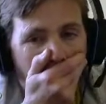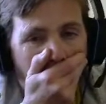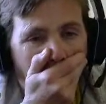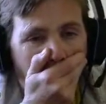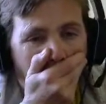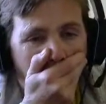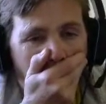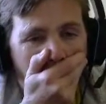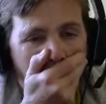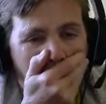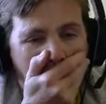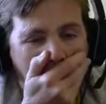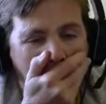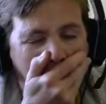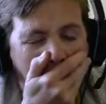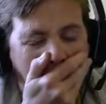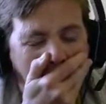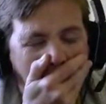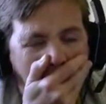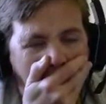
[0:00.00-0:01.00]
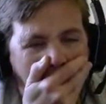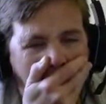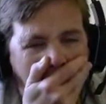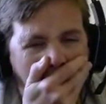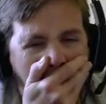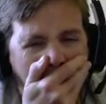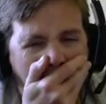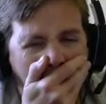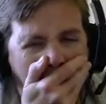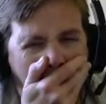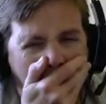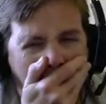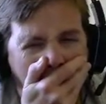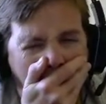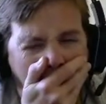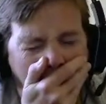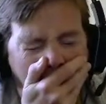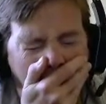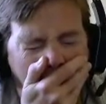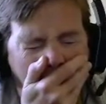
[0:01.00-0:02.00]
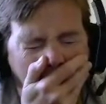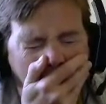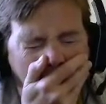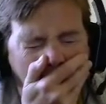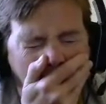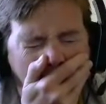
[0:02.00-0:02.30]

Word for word: for my yawning. Oh my god.